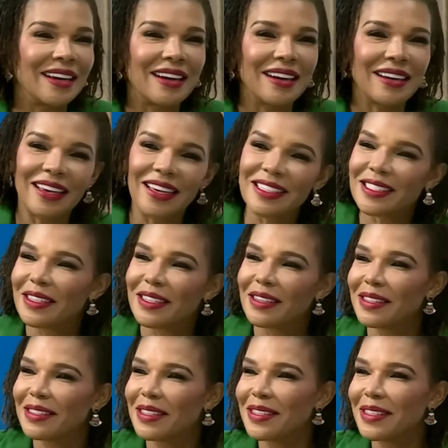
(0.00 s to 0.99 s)
I guess
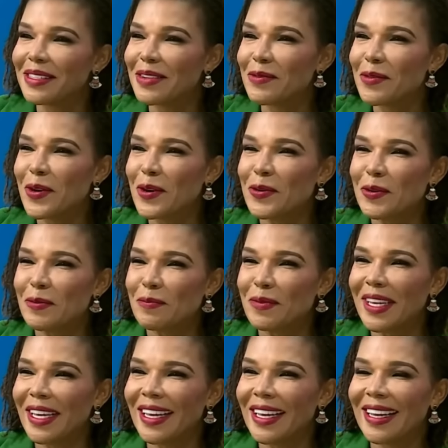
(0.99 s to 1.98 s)
the word would
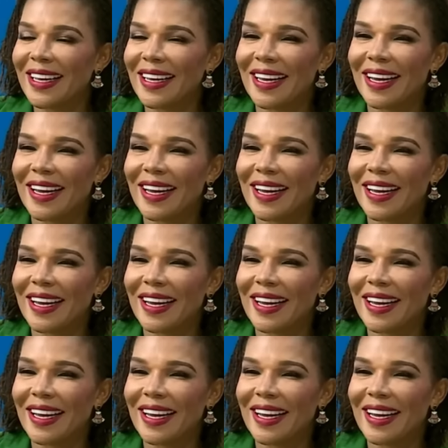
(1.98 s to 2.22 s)
be